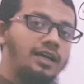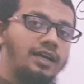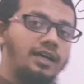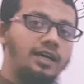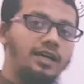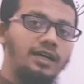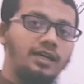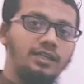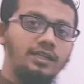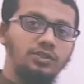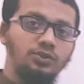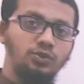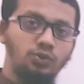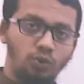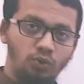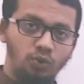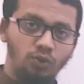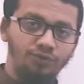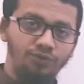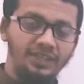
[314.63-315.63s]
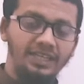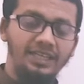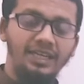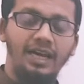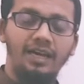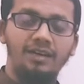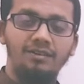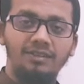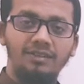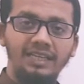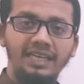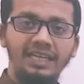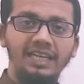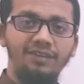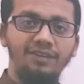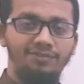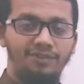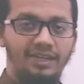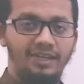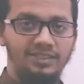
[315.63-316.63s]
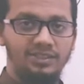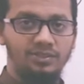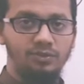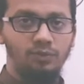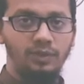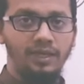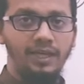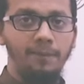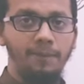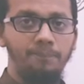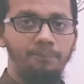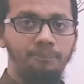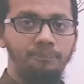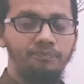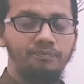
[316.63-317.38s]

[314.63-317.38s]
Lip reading: suruf in a really fast way,